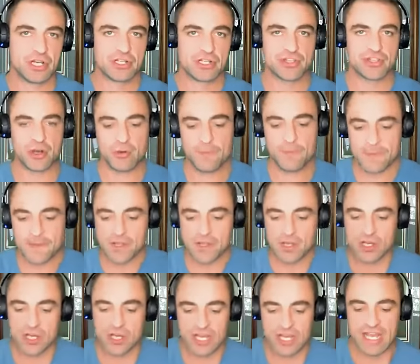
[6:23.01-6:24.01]
So
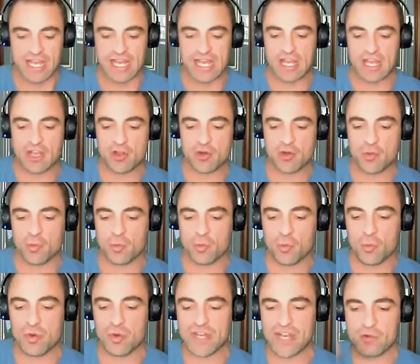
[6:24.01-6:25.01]

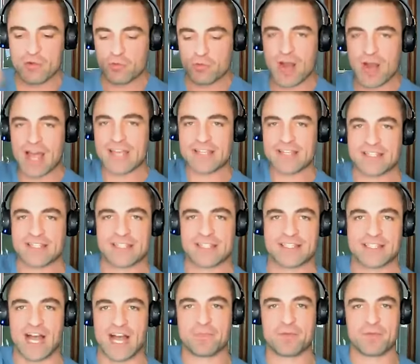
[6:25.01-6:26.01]
we didn't rise to the
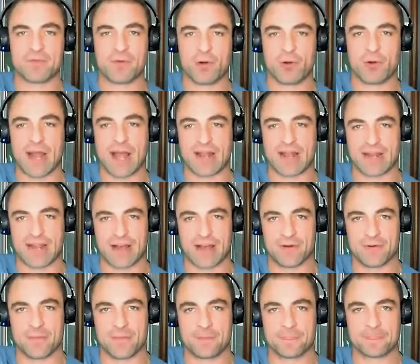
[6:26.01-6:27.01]
top of where we're at
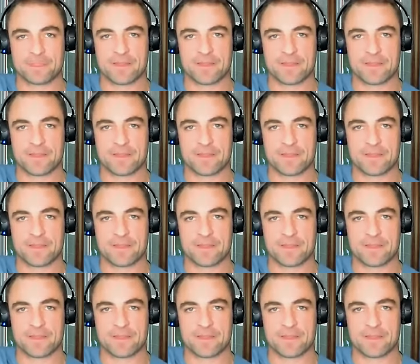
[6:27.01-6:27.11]
now